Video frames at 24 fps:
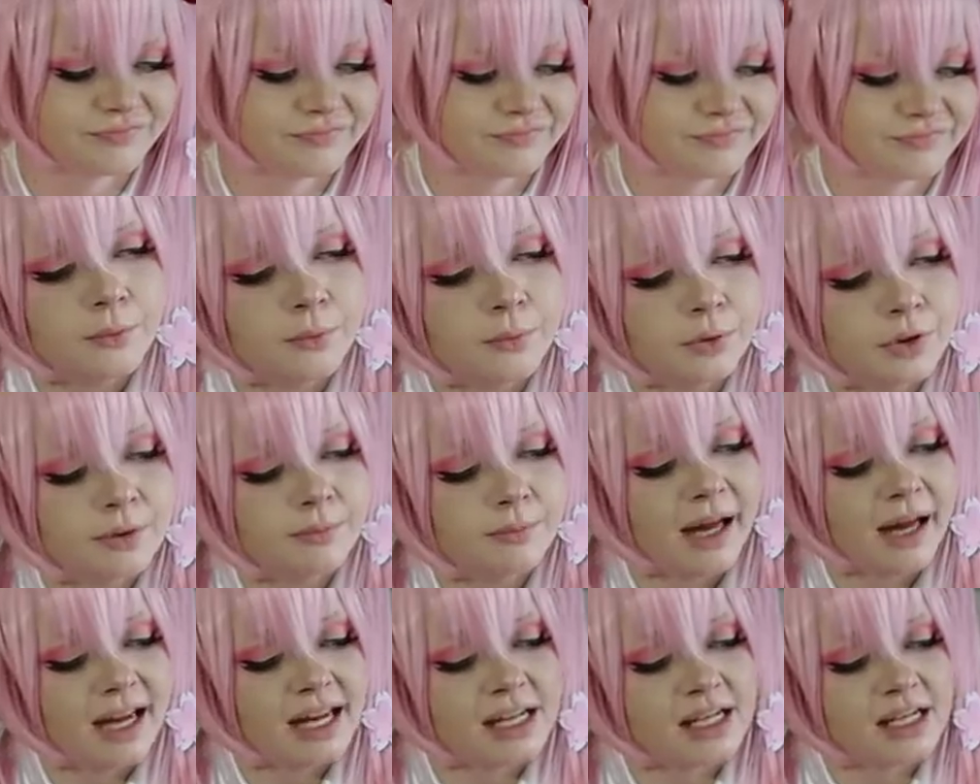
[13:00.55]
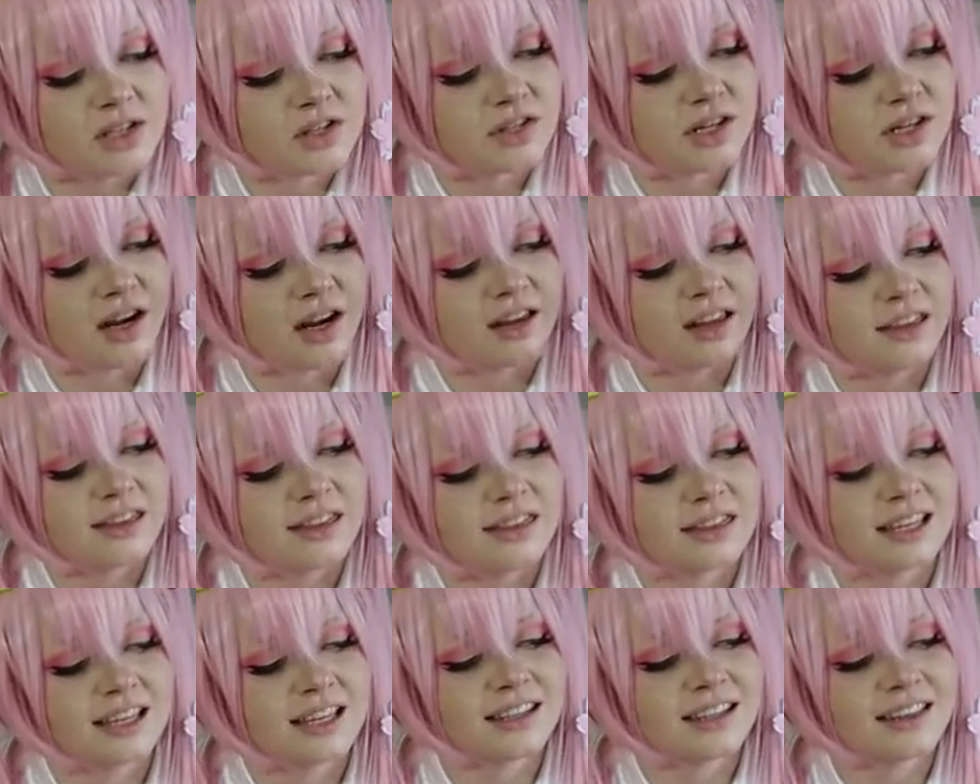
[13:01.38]
For the prepackaged, I
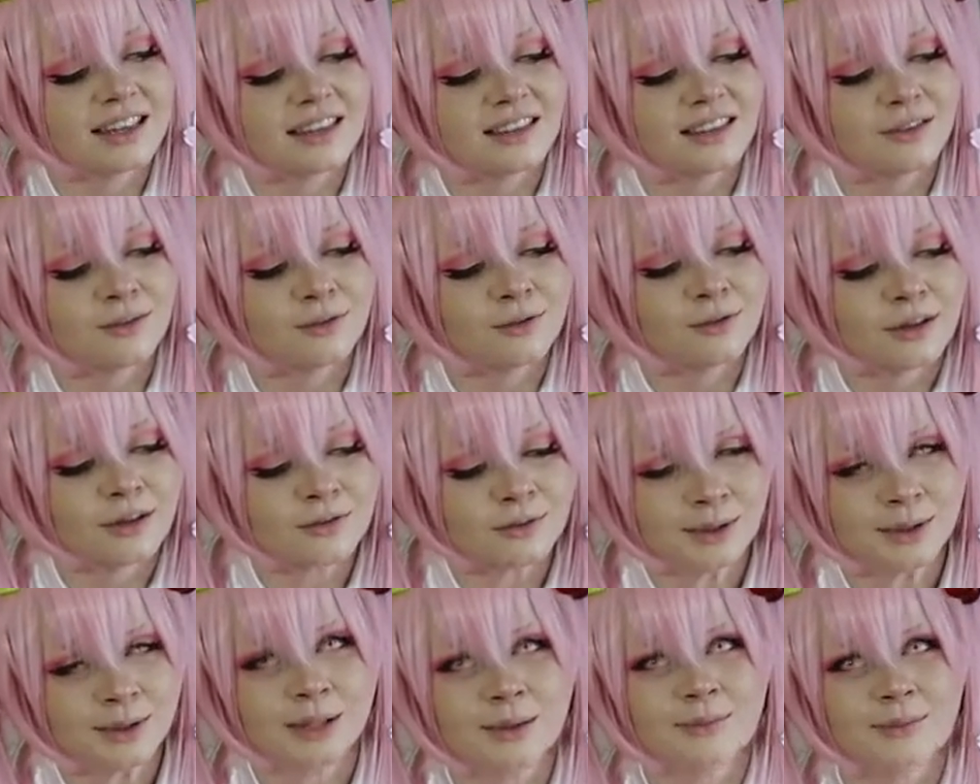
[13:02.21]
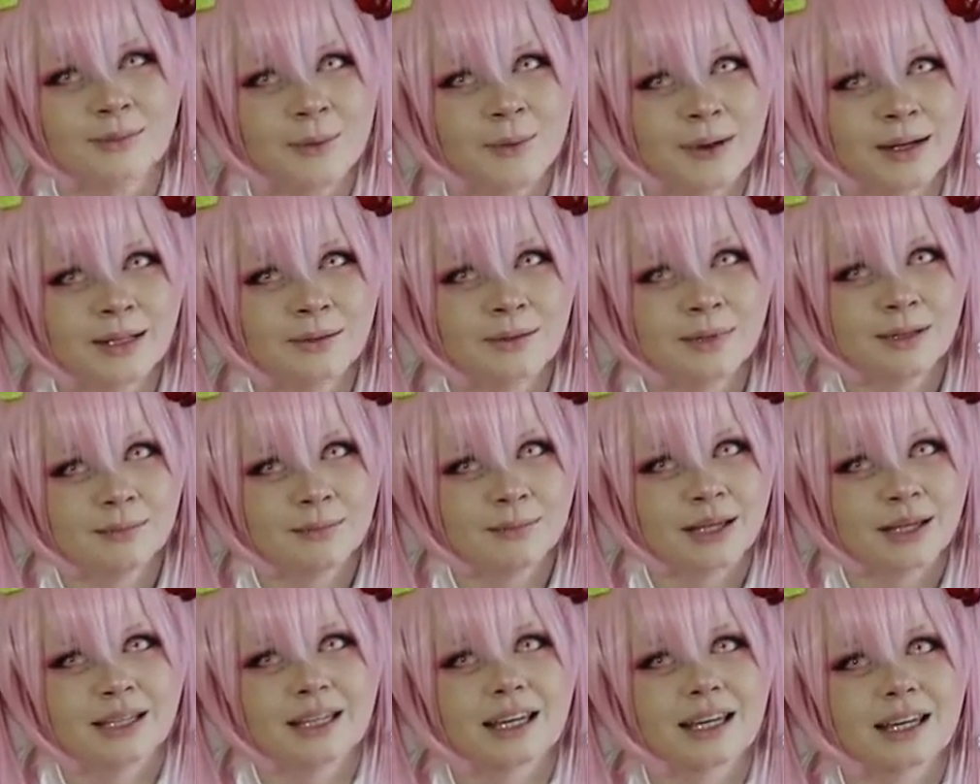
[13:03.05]
think that the favorite I'm going to be
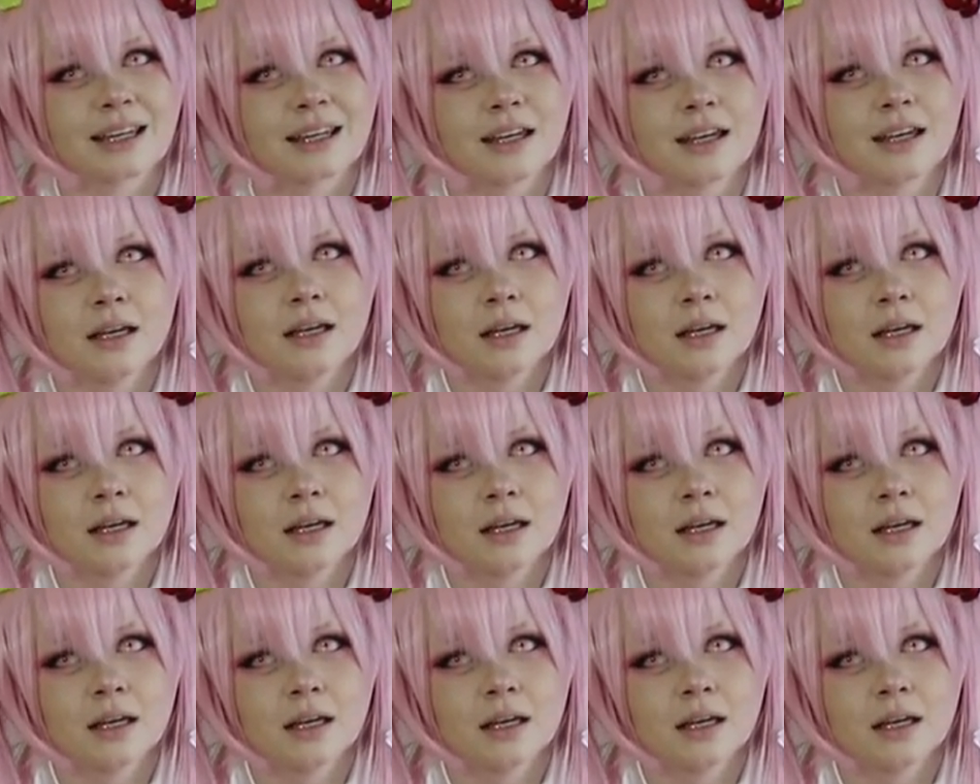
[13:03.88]
picking